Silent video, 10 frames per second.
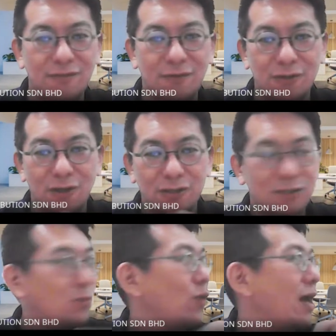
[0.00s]
for
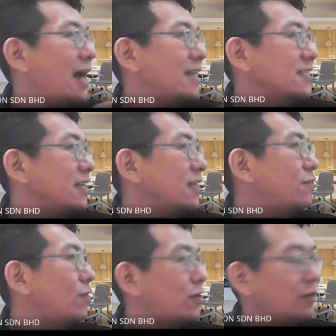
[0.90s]
those who are asking
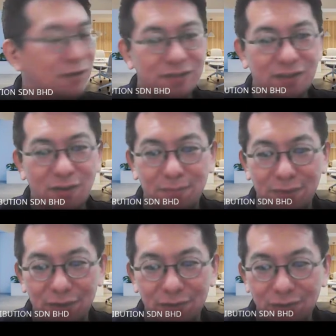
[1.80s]
for
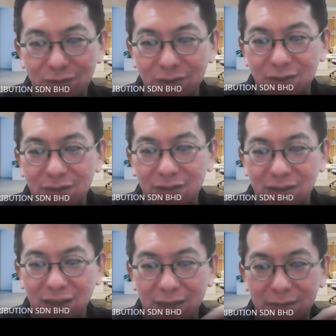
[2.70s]
self-bill,
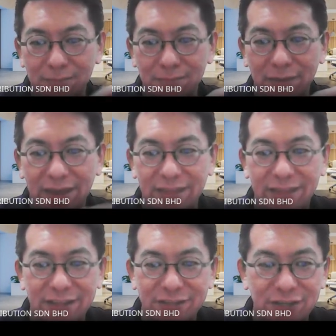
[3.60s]
okay, pay
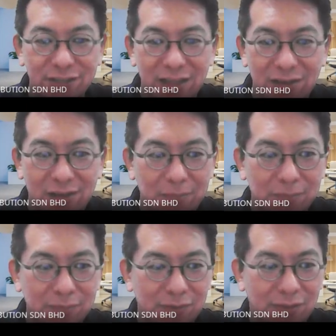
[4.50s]
attention now.
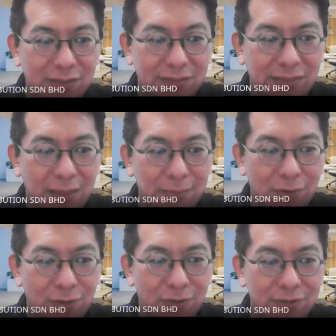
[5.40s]
I'm
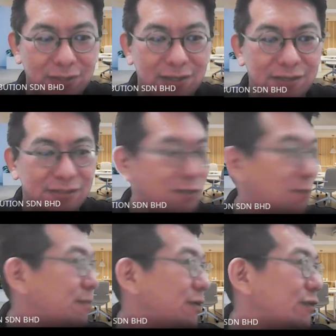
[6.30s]
demo the
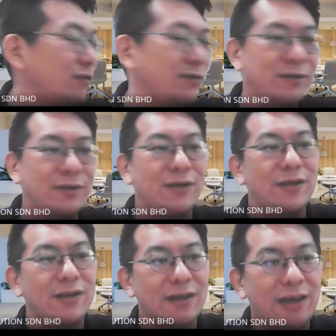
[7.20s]
self-bill.
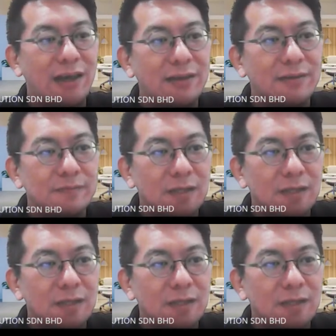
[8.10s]
Okay,